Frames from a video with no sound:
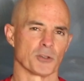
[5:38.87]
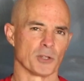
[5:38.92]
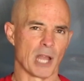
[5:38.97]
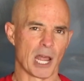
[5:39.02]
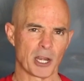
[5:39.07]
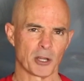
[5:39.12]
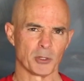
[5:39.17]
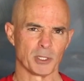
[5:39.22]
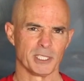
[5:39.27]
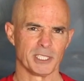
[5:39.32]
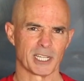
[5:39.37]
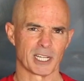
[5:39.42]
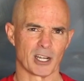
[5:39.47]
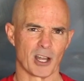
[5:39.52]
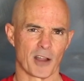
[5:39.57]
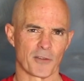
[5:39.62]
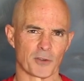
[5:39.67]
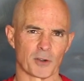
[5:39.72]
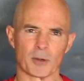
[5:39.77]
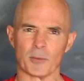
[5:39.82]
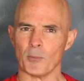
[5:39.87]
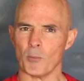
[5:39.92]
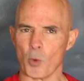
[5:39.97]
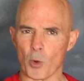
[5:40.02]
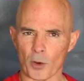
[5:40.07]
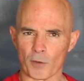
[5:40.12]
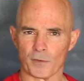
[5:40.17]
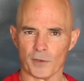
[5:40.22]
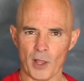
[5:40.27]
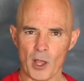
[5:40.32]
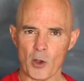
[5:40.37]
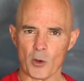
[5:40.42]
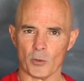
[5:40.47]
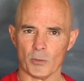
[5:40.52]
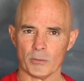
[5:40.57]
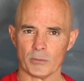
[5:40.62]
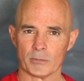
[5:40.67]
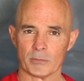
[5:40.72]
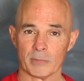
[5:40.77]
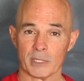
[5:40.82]
not only did it offer more
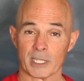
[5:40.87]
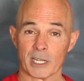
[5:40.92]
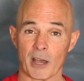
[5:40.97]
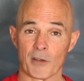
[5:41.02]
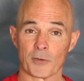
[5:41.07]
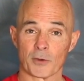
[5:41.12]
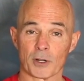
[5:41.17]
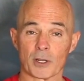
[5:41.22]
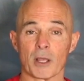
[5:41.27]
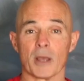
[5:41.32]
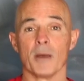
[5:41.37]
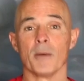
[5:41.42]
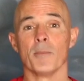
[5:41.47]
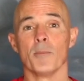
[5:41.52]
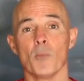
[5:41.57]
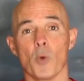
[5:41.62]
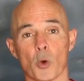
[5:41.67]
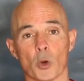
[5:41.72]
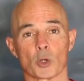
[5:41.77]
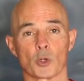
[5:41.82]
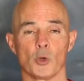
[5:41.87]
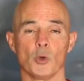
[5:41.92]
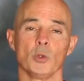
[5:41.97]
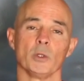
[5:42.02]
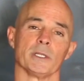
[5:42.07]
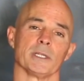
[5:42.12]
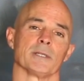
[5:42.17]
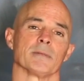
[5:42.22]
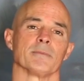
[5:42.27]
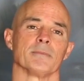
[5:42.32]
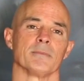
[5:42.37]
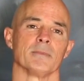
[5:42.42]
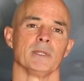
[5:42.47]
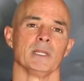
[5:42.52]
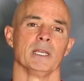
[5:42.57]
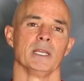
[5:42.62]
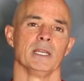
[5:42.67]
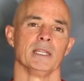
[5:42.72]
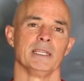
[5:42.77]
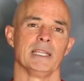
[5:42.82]
flow, it offered more cooling.
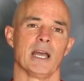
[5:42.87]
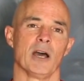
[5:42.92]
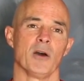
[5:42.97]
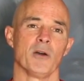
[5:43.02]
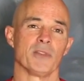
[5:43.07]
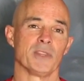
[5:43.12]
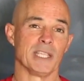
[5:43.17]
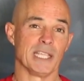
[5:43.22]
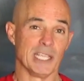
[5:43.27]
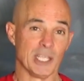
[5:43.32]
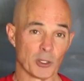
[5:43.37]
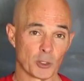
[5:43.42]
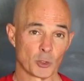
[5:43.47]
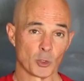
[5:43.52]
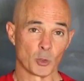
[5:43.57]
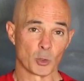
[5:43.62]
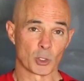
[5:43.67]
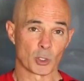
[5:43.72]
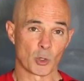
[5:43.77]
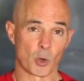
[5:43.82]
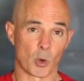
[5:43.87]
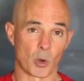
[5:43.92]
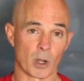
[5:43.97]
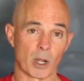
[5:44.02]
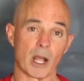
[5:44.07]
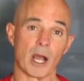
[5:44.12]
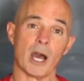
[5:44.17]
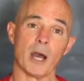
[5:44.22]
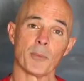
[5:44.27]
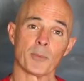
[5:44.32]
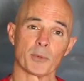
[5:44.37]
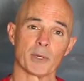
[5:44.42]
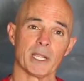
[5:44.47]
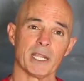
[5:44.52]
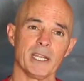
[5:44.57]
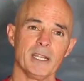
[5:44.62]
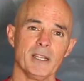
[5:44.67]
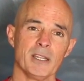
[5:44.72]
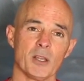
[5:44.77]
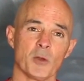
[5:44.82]
Now, the intercooler core
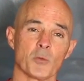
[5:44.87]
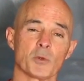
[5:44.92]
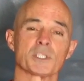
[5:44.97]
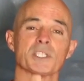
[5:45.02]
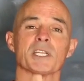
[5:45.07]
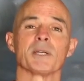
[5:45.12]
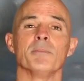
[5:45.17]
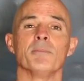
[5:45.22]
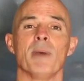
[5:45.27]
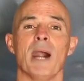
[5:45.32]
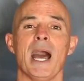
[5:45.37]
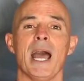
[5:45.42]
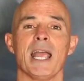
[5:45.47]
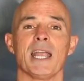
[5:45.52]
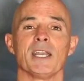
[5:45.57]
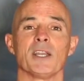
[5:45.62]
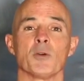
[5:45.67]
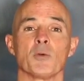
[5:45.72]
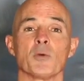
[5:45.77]
upgrade was combined